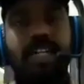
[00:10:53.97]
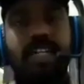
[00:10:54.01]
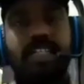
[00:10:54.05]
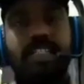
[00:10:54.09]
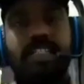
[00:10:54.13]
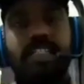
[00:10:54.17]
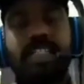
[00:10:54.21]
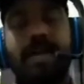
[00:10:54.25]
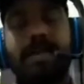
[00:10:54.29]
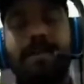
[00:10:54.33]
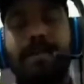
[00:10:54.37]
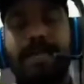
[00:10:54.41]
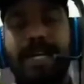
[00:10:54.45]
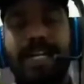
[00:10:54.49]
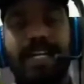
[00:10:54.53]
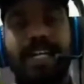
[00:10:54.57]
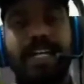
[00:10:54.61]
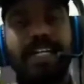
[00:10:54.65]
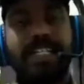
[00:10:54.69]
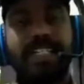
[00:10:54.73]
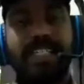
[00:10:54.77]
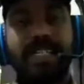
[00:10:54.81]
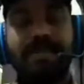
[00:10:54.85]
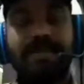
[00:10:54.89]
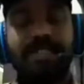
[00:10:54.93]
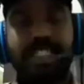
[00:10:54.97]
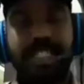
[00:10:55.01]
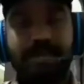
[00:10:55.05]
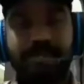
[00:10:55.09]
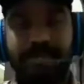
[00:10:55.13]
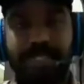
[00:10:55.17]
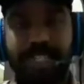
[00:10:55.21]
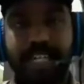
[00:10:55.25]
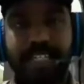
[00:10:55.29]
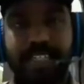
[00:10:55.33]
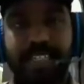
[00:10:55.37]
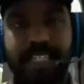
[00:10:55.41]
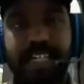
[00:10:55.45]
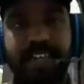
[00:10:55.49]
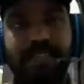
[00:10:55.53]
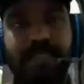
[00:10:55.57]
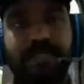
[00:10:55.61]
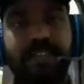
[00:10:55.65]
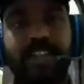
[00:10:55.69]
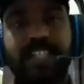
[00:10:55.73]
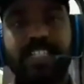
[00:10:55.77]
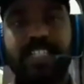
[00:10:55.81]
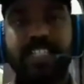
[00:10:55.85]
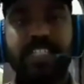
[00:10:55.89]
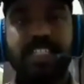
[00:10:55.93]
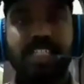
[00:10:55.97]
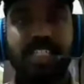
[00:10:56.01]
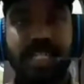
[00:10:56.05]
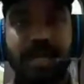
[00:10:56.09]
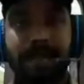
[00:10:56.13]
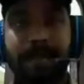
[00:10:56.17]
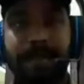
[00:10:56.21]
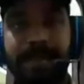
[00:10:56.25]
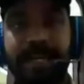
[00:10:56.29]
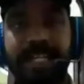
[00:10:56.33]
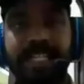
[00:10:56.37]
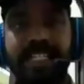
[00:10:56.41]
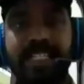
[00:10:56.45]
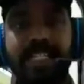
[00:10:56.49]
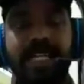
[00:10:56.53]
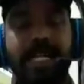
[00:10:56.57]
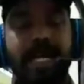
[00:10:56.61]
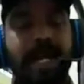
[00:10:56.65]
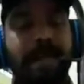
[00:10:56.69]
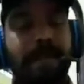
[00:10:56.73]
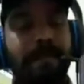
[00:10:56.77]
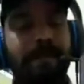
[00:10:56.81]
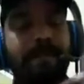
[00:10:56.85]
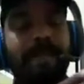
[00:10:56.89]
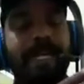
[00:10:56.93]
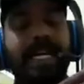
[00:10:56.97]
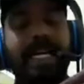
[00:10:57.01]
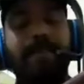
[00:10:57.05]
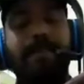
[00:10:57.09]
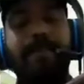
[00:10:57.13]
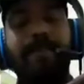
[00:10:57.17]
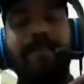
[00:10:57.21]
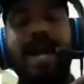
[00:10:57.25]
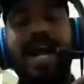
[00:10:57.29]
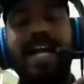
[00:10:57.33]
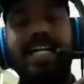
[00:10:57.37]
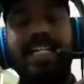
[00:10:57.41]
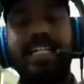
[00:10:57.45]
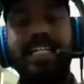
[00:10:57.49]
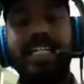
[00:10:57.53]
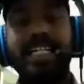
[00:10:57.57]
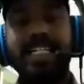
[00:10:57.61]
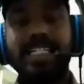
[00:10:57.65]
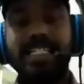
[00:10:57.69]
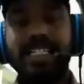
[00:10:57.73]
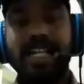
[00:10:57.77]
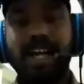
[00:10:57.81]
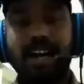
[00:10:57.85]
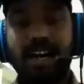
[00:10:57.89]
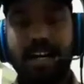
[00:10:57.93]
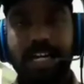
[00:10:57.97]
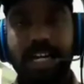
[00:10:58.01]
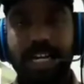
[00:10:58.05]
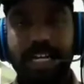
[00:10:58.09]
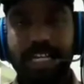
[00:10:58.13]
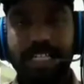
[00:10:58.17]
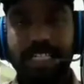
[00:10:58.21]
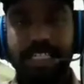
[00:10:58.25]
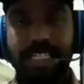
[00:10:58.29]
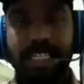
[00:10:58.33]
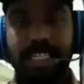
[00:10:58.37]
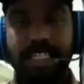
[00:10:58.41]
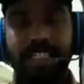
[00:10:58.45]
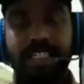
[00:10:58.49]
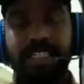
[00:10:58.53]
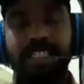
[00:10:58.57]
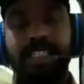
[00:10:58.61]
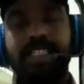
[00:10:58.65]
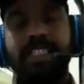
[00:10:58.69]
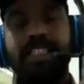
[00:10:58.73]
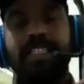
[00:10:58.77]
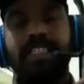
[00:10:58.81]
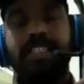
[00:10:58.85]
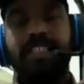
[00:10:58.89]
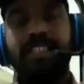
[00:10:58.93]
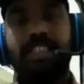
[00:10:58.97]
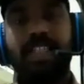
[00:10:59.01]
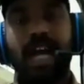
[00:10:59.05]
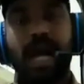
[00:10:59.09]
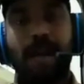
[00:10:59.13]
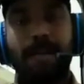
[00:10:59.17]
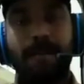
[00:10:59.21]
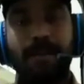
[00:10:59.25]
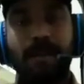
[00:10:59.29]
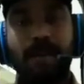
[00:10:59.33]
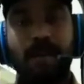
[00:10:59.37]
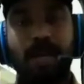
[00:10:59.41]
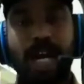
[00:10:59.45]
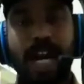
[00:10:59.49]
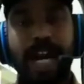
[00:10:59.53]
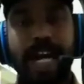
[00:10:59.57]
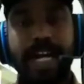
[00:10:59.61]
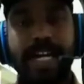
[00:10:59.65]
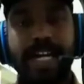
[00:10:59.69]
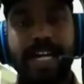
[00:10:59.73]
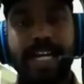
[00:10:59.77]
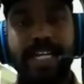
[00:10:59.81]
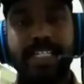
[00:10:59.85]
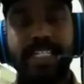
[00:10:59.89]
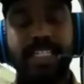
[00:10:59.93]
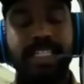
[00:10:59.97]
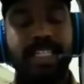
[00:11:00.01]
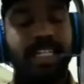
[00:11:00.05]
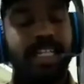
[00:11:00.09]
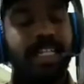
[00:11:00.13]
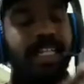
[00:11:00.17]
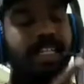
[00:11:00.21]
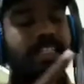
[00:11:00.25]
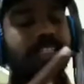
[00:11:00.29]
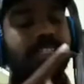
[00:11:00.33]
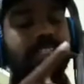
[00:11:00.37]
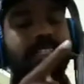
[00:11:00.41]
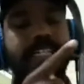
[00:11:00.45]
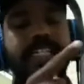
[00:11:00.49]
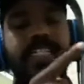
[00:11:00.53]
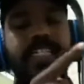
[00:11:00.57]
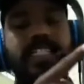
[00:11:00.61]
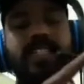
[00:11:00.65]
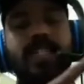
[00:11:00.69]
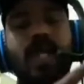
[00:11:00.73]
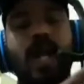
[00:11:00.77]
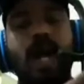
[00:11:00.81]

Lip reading: Some mechanism steps are there. First step is blood platelets are releasing thrombokinase. These